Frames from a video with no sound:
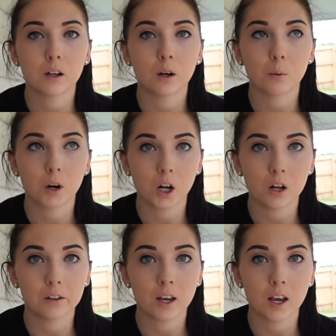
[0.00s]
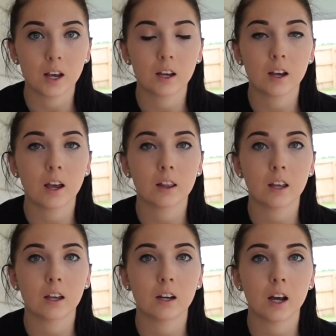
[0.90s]
I'll work all day, and
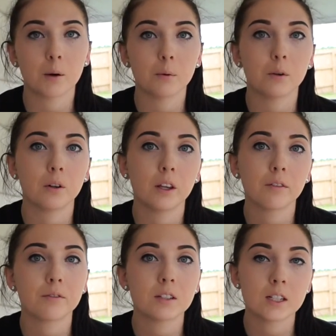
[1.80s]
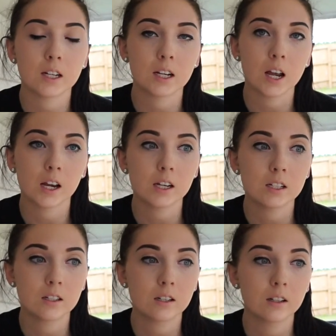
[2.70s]
then I will lift
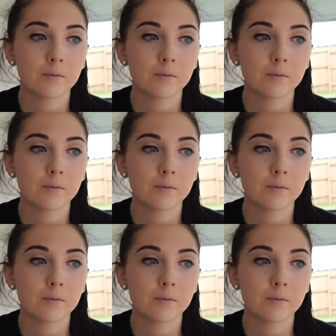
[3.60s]
tonight.